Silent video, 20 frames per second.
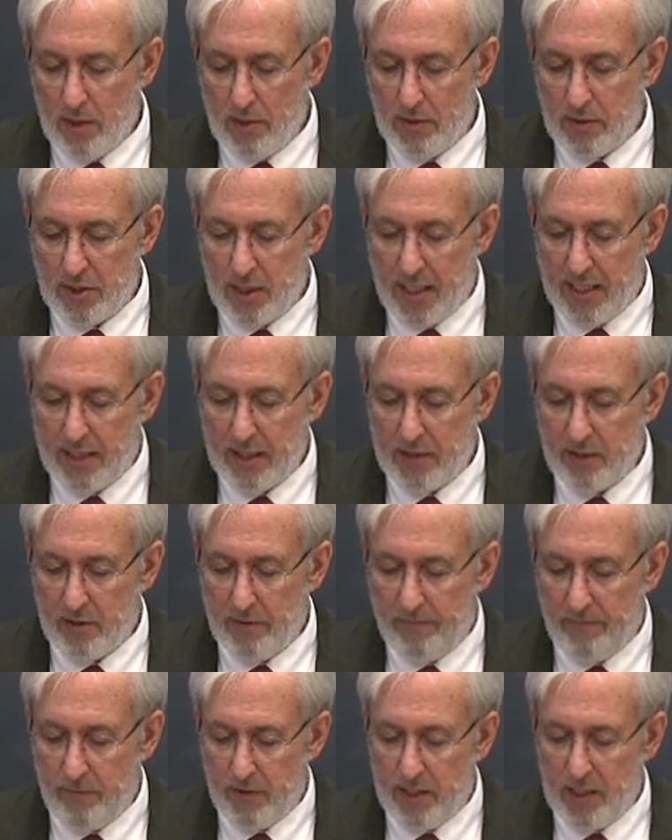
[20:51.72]
Second, the
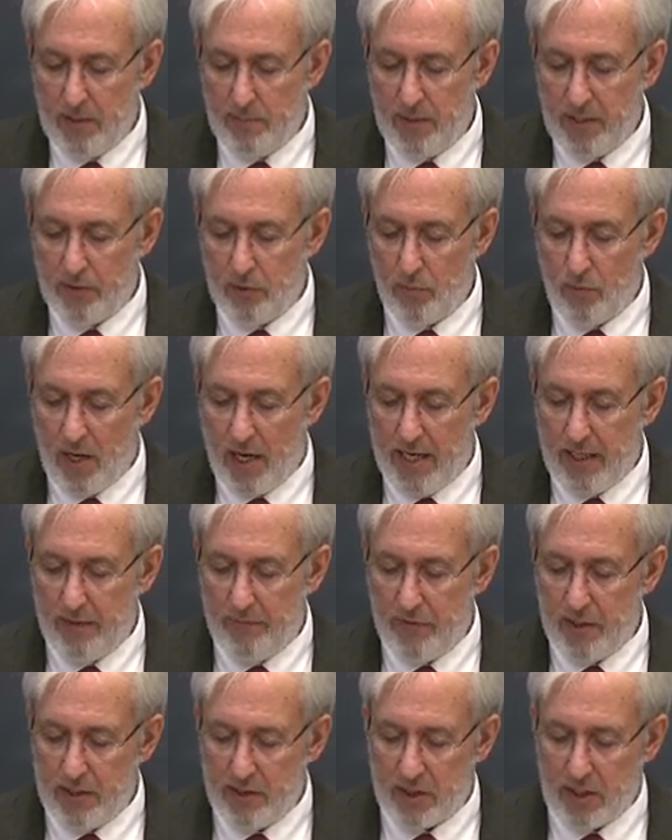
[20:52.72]
freedom and the right
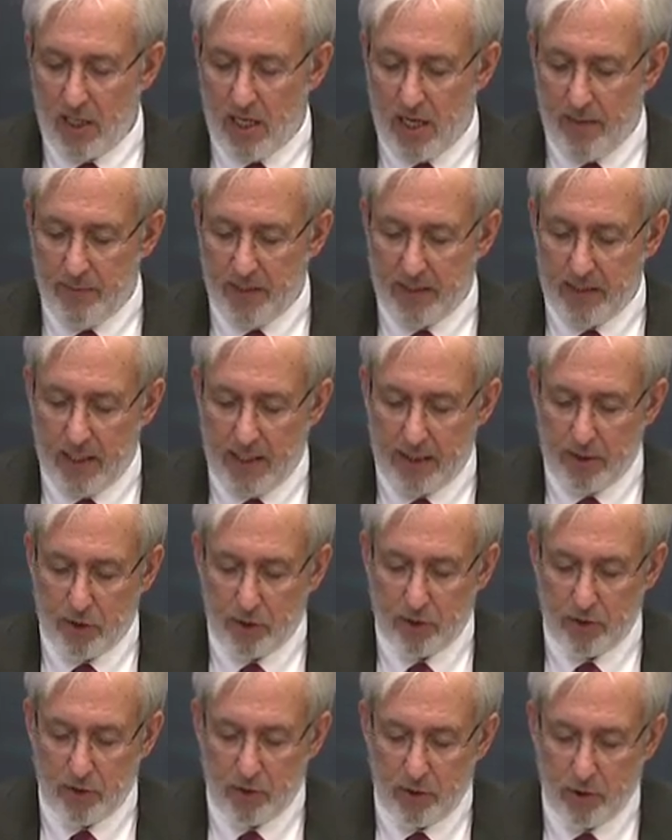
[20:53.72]
of the Islamic
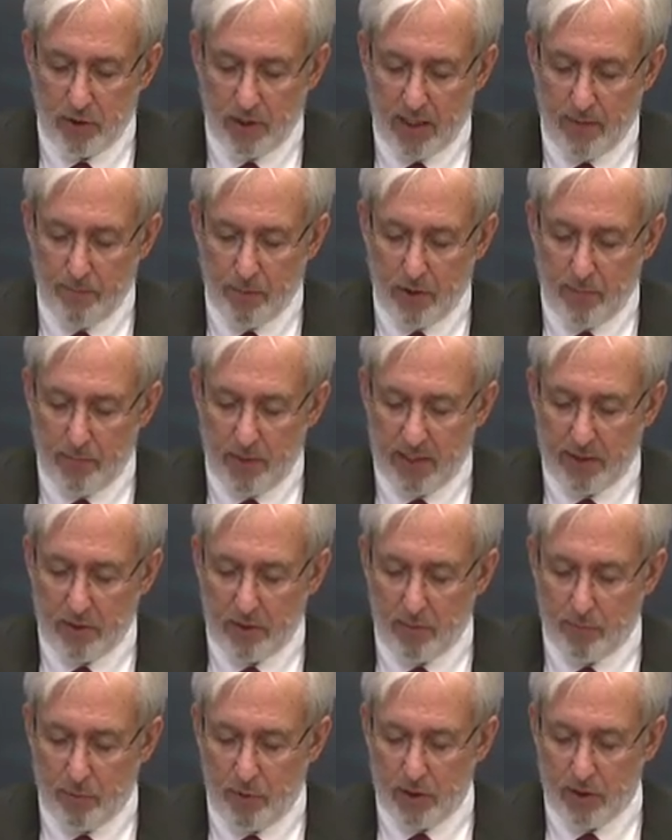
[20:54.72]
nation to implement
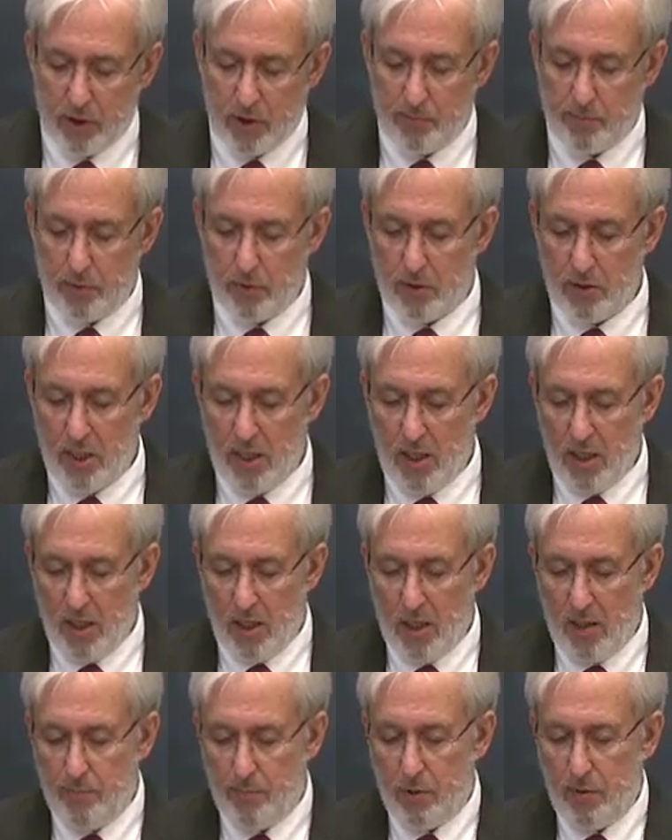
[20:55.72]
the principle
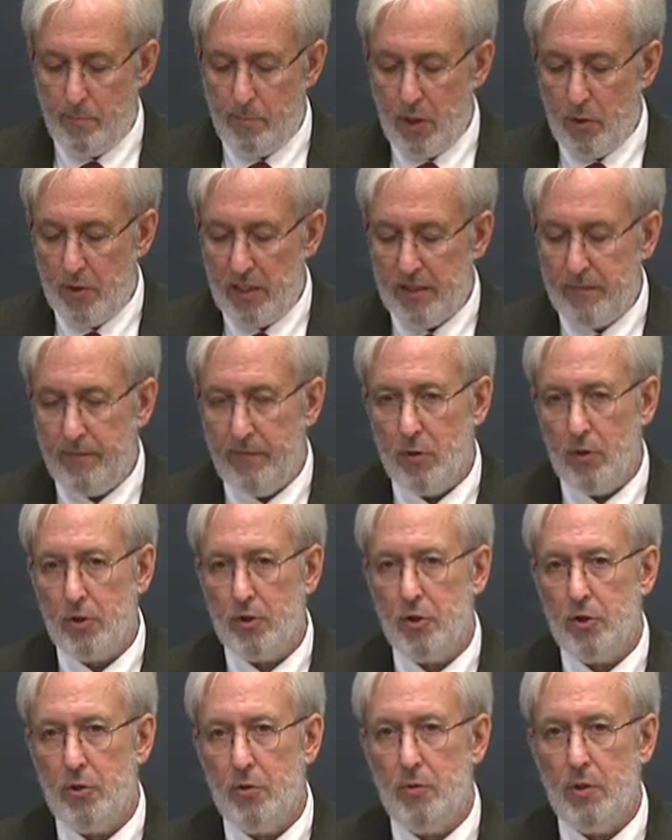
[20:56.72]
of promoting
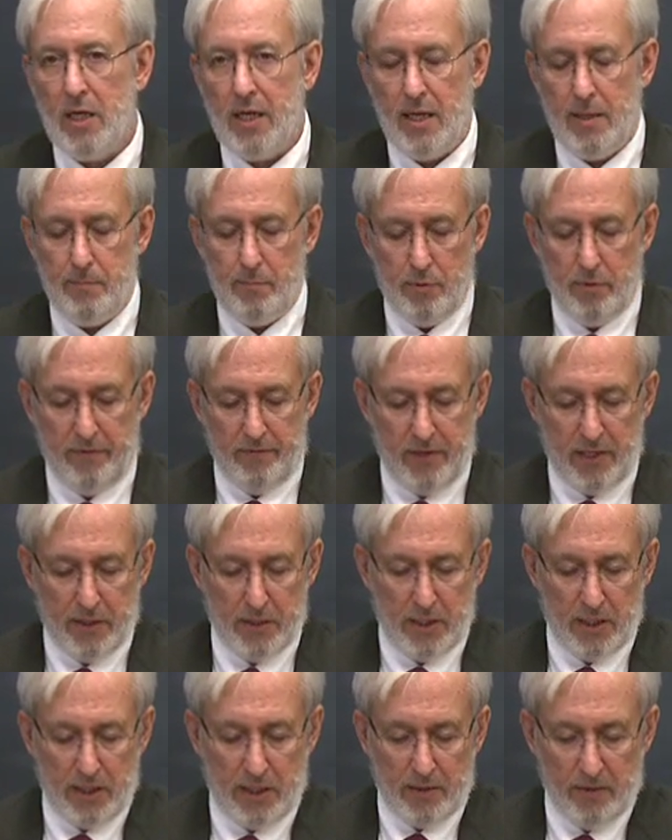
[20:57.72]
virtue and
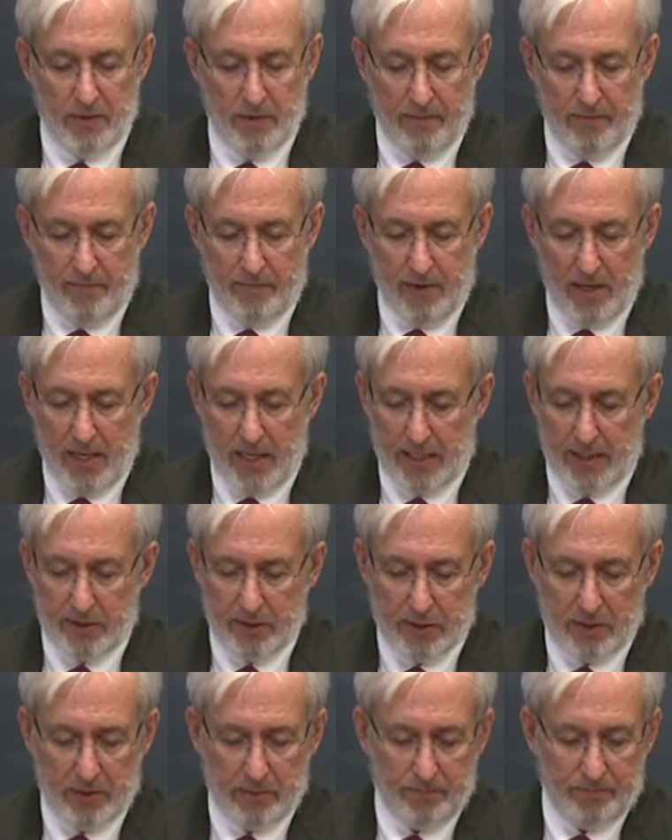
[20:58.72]
preventing
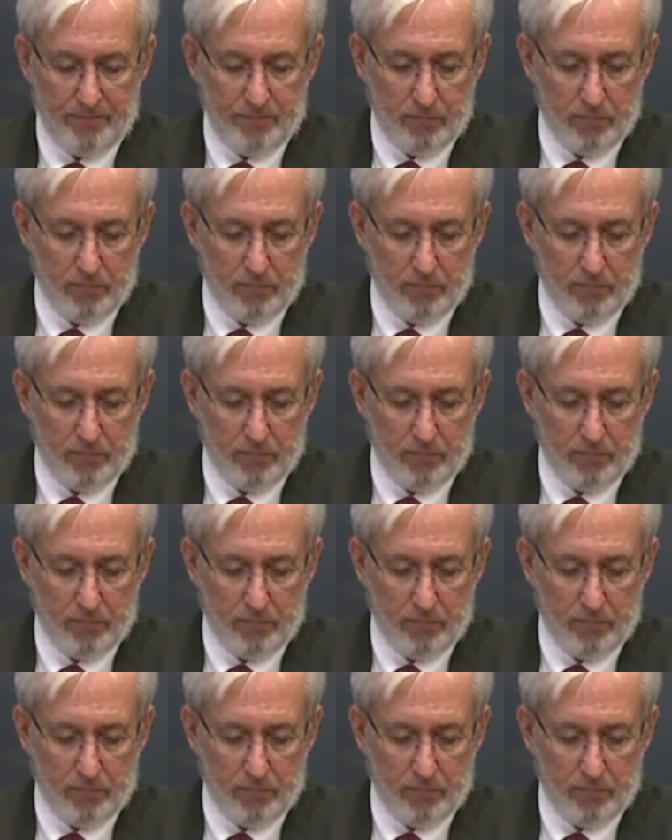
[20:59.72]
vice.